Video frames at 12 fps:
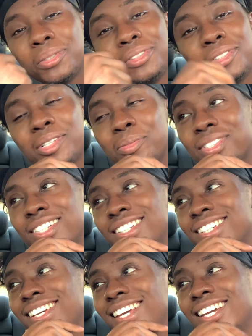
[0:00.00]
You know what I'm
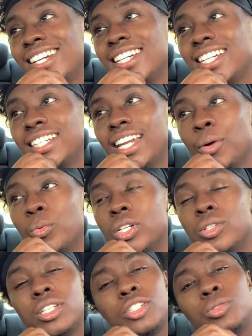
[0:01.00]
saying? That
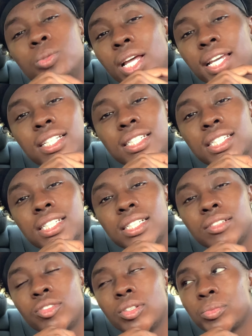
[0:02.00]
will get you likes.
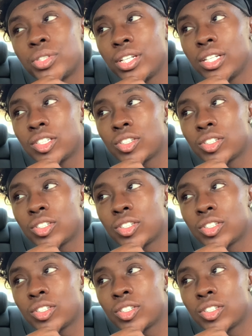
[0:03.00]
You know what I'm saying?